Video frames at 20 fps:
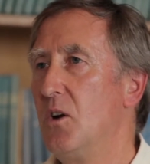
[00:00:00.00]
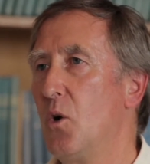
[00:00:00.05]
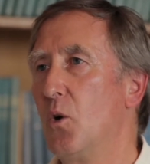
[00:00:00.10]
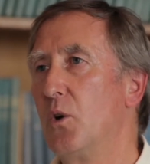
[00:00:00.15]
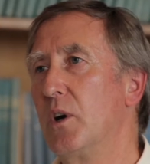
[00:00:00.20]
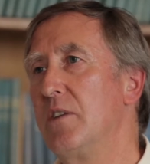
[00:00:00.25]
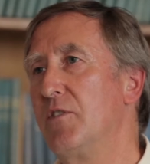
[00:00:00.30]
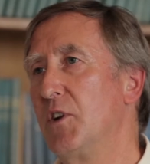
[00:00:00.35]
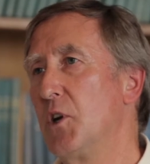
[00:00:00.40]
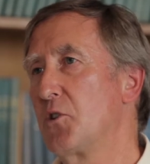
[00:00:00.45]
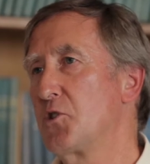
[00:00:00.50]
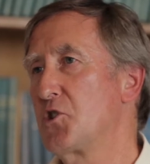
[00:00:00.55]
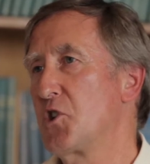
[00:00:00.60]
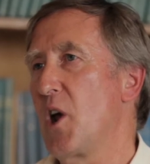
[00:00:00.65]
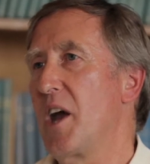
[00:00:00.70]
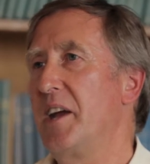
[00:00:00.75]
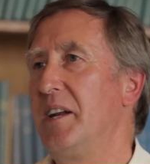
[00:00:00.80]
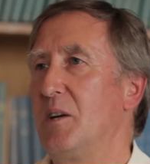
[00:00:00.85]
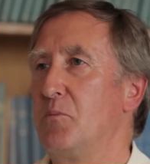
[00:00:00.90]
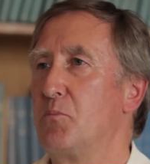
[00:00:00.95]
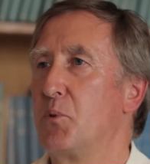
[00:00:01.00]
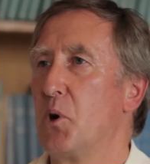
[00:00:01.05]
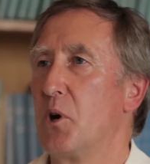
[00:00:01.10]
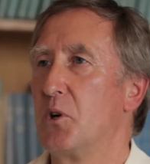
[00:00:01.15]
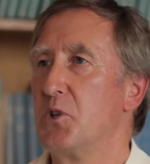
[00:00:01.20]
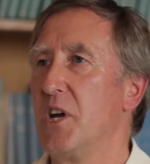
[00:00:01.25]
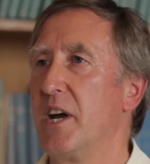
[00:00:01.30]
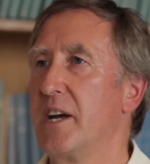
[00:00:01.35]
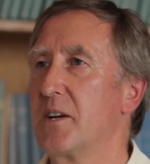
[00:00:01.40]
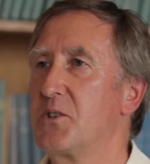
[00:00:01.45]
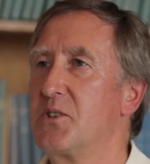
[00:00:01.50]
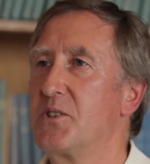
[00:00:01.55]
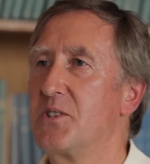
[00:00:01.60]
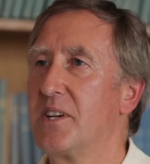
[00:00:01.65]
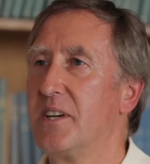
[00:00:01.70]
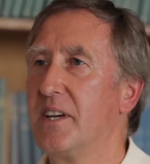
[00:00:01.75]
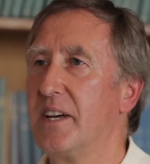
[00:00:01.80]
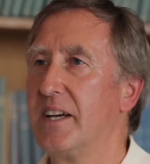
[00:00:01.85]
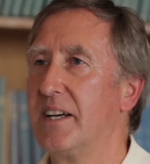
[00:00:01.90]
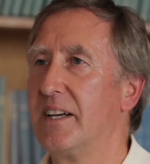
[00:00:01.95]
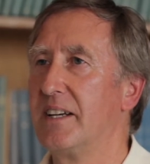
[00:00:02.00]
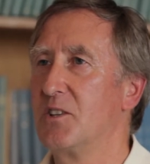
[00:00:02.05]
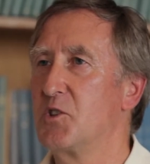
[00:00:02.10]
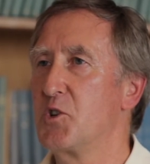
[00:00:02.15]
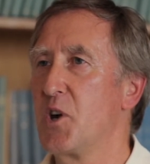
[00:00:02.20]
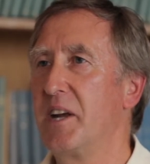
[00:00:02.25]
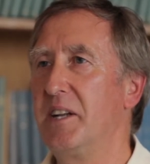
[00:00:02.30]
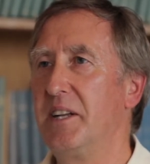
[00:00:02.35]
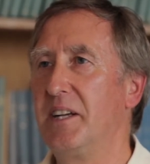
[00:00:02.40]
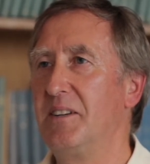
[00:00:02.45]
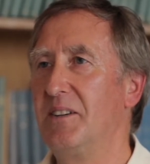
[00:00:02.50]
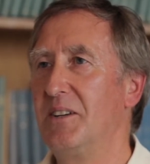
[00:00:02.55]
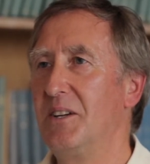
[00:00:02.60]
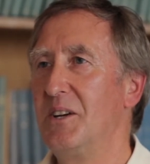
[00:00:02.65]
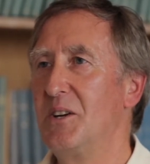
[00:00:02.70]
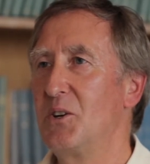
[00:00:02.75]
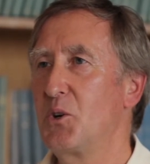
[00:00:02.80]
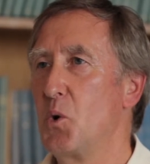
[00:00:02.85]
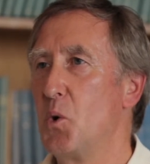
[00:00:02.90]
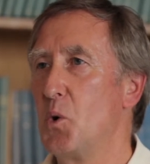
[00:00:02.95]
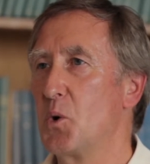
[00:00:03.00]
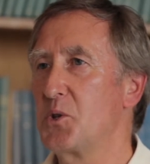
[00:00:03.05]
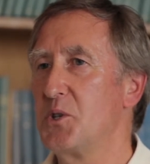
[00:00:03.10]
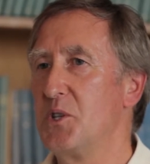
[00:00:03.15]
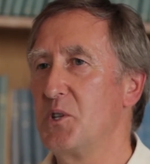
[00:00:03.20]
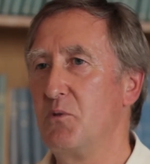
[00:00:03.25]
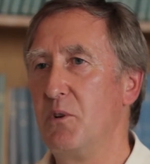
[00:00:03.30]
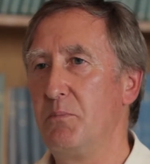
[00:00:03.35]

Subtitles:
or even on training projects, training courses.